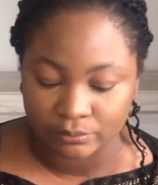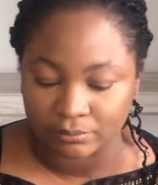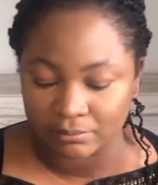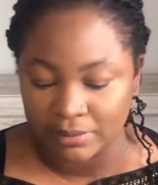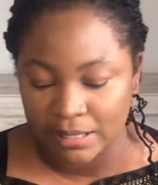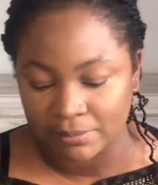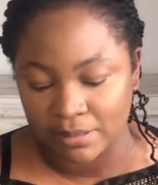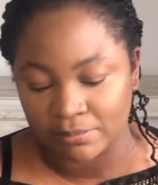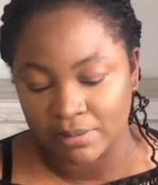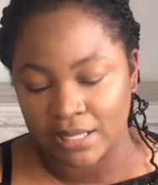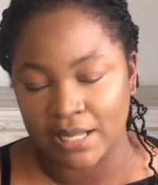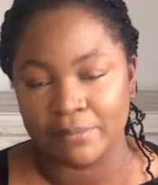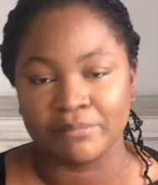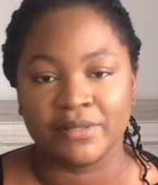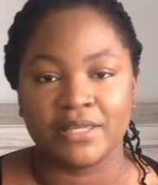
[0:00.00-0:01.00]
blah blah blah,
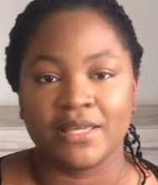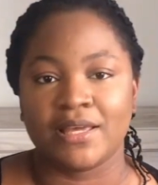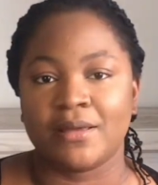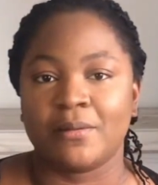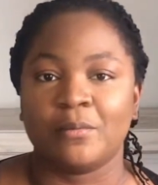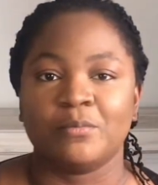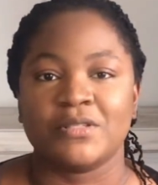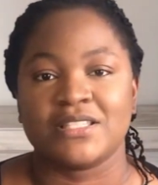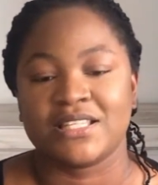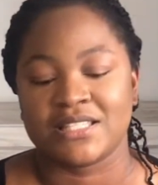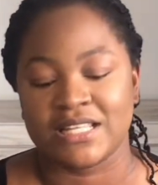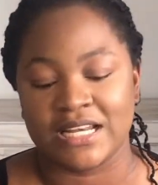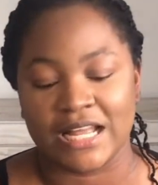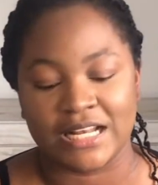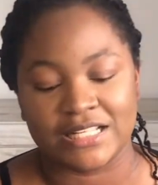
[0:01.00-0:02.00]
PM, business
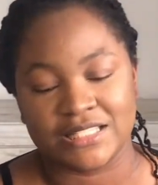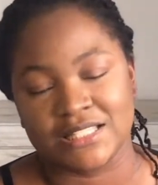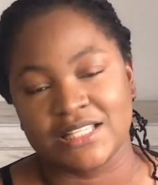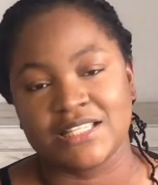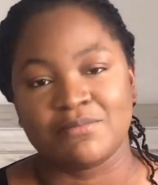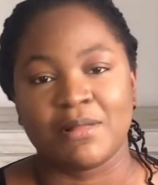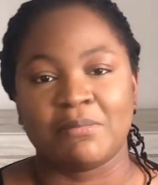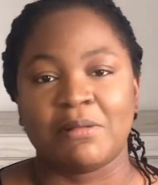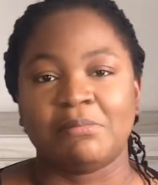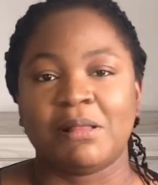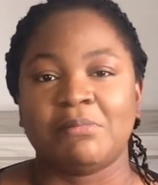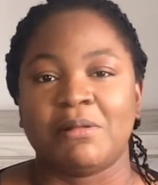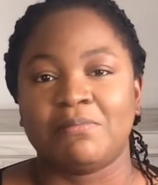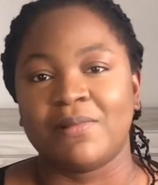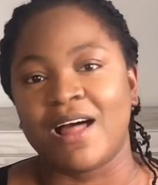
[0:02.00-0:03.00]
analysis, blah blah blah
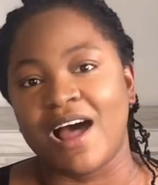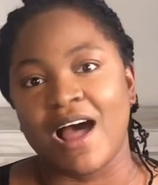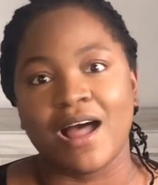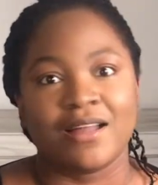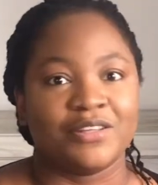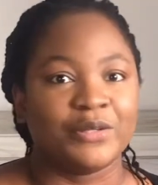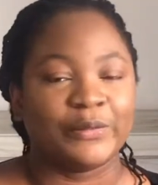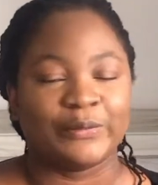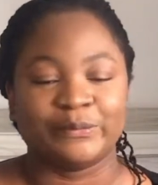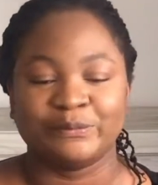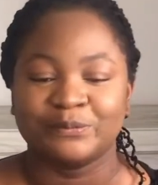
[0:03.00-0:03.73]
blah blah, you know.